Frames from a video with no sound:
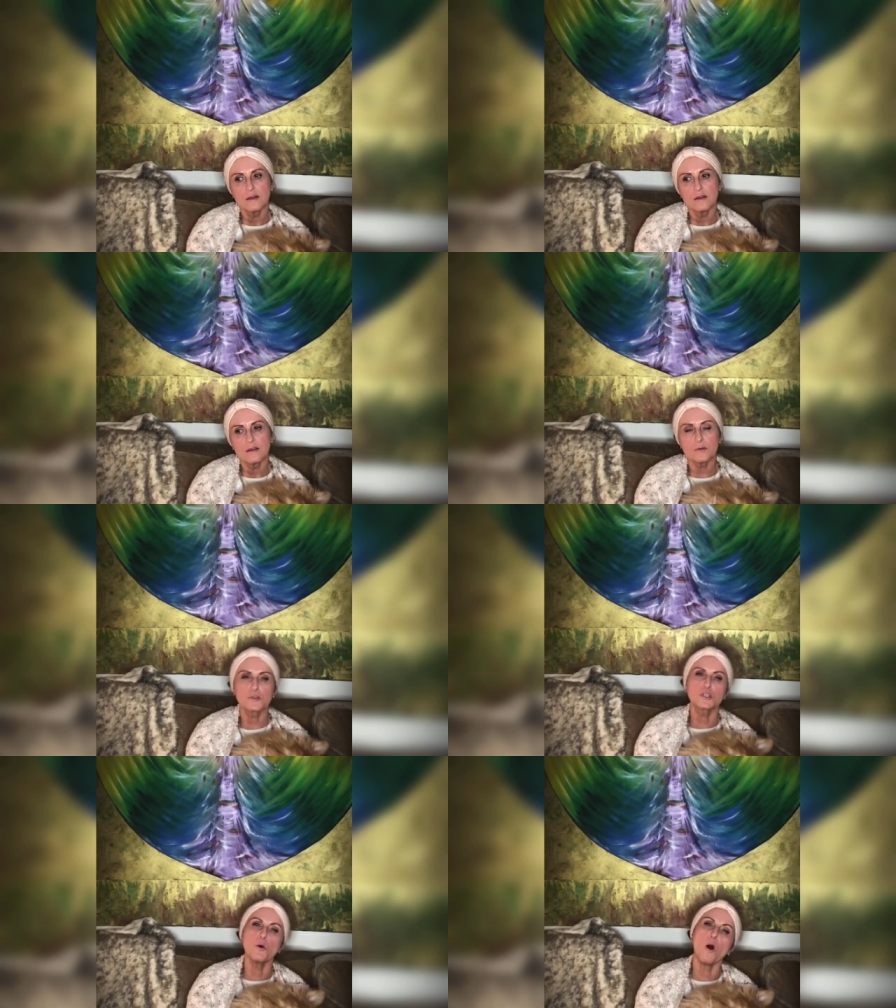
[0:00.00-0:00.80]
And it was
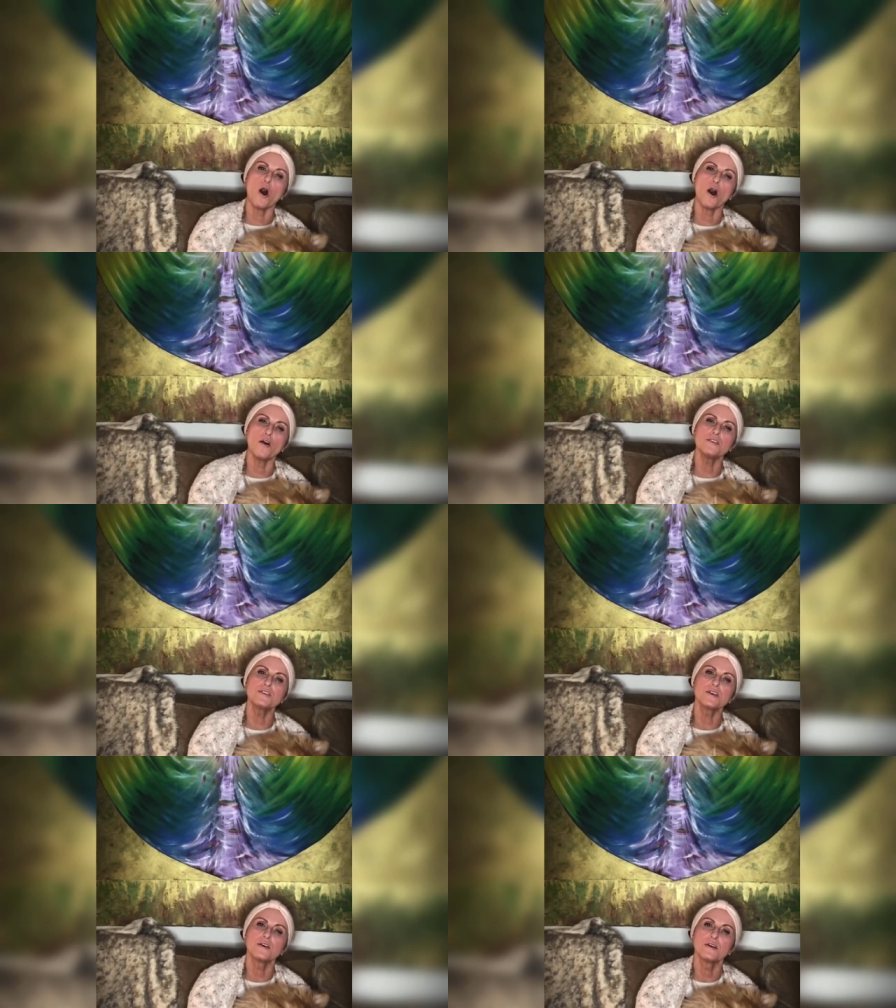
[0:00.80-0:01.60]
so odd.
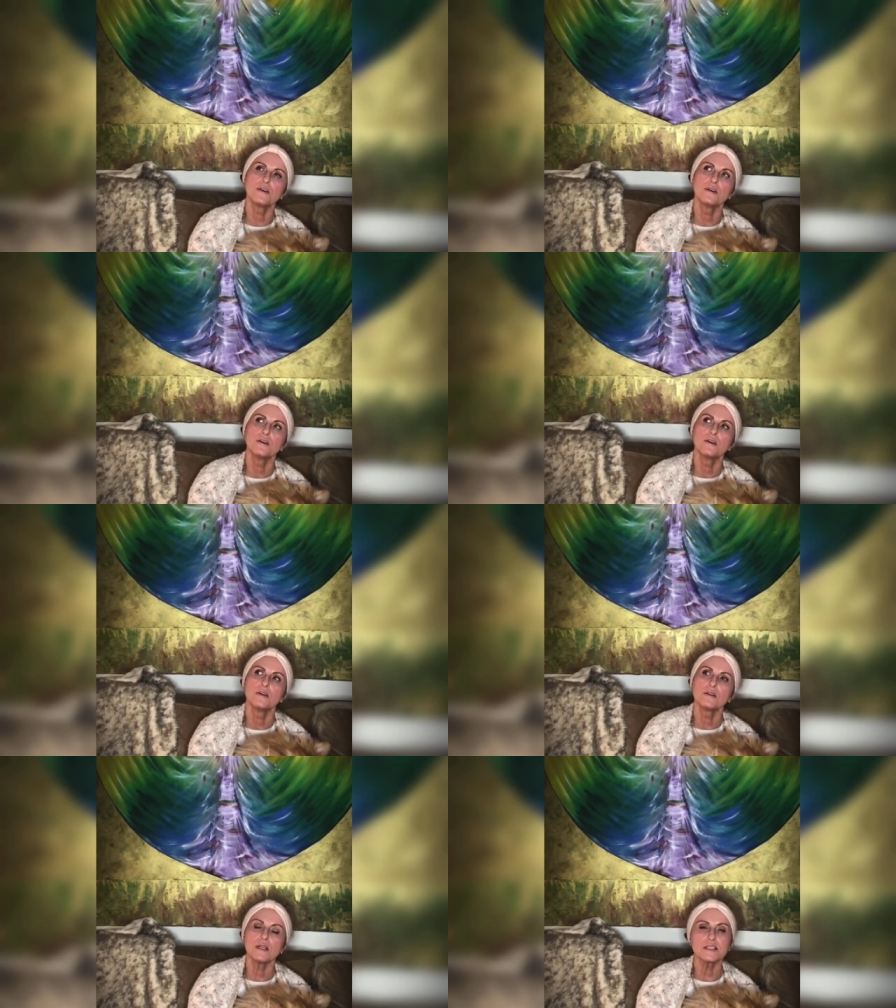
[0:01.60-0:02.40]

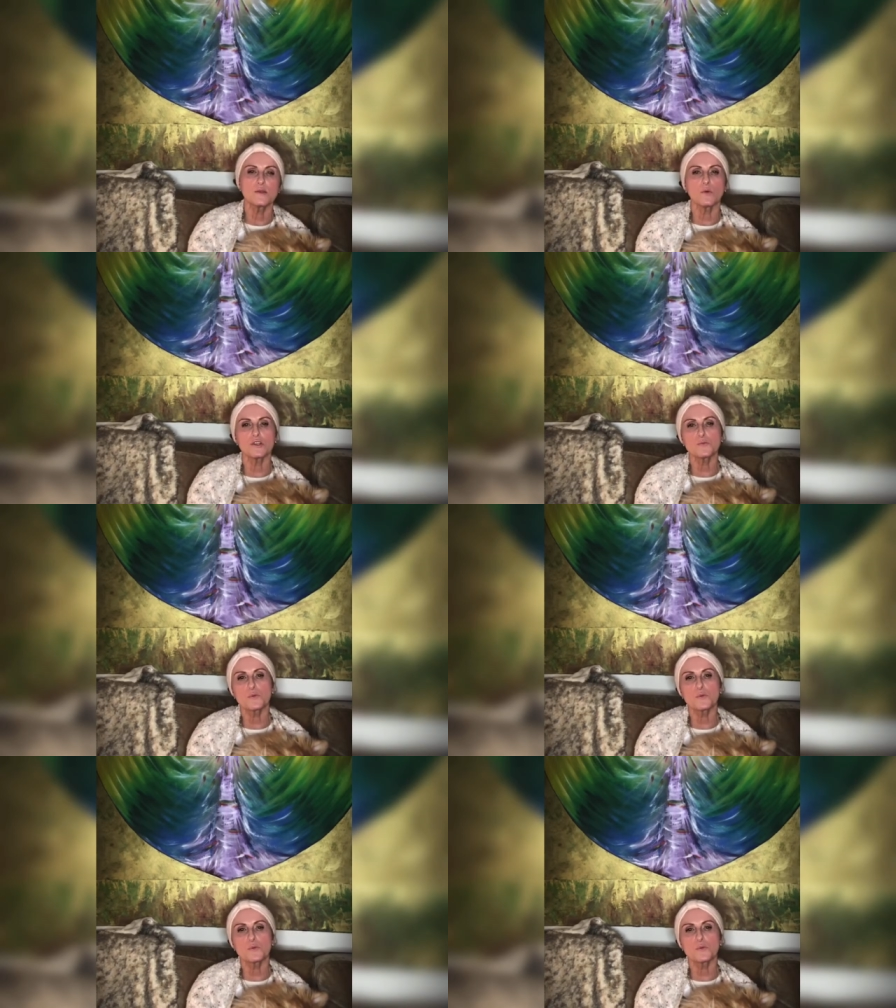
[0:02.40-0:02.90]
That's the words we